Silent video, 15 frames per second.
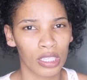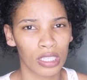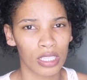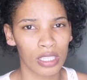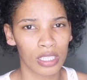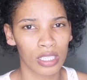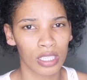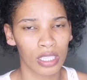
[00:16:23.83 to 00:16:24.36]

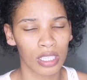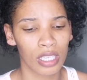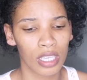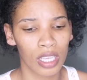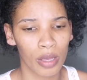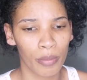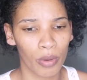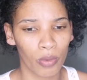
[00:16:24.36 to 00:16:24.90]
this,
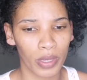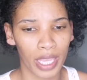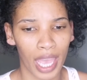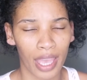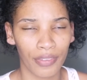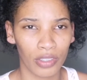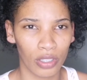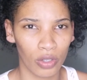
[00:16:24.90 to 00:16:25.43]
but we
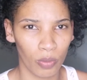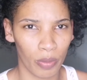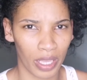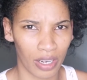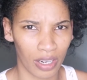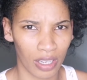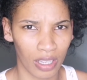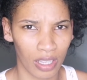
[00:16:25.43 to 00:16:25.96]
have to do
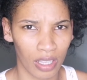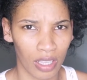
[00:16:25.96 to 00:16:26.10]
better,